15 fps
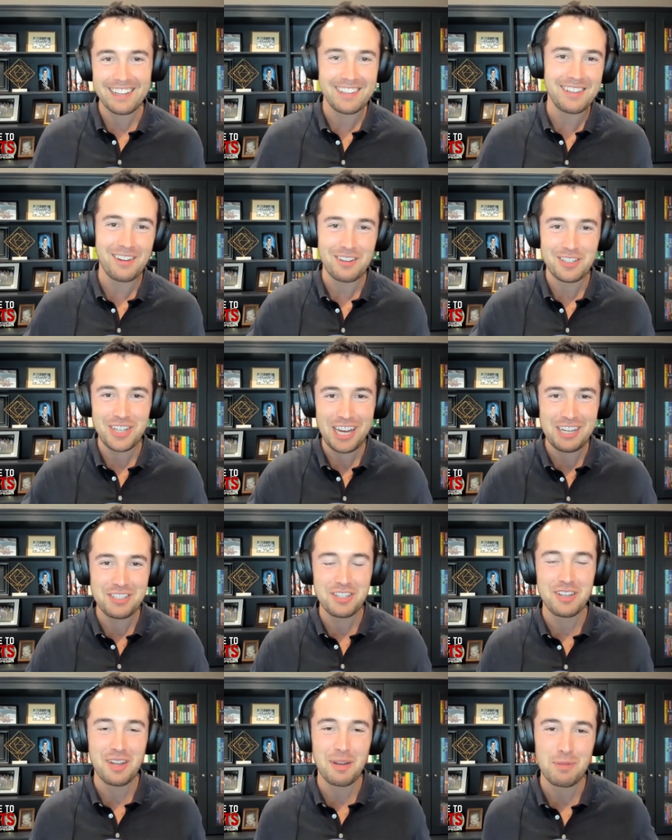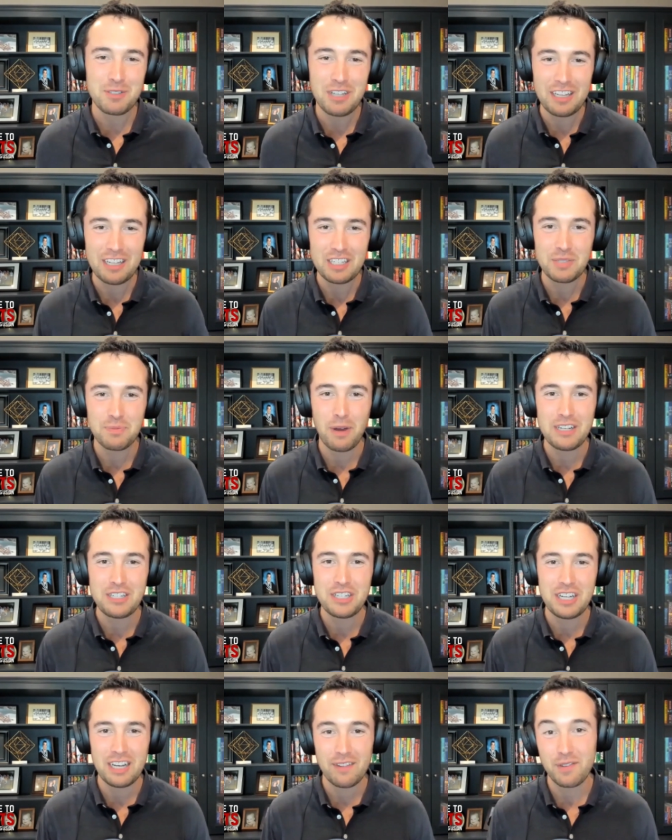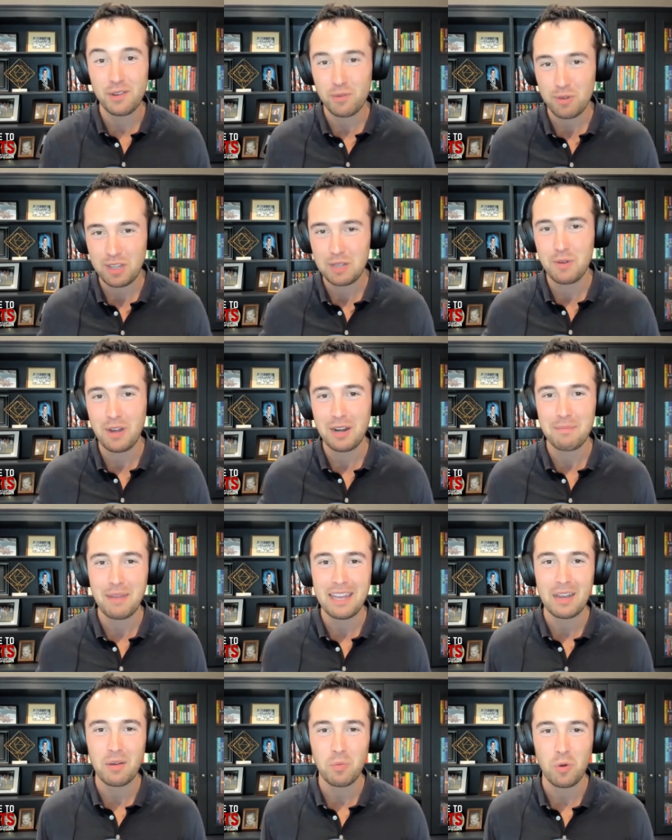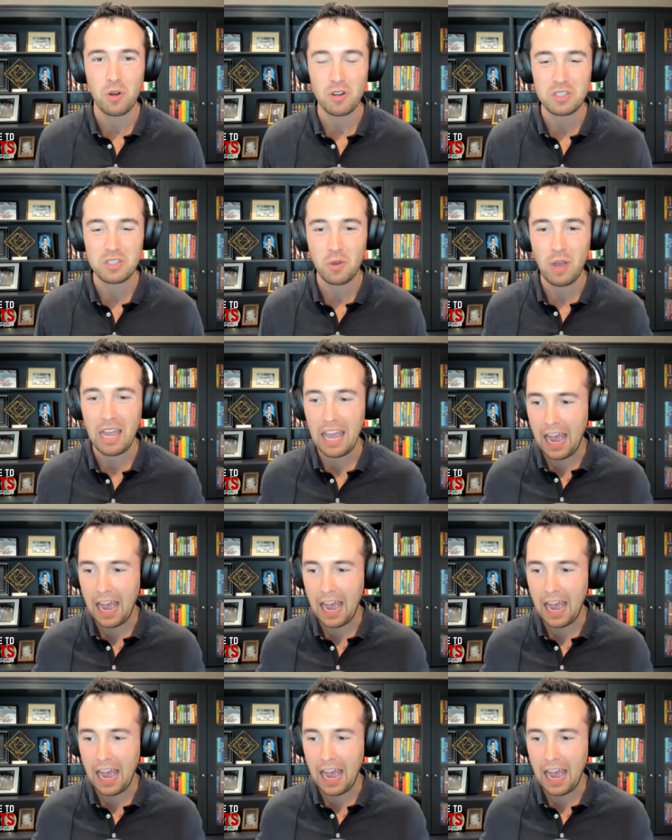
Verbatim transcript: you know change the numbers on the spreadsheet if you really want to make it work so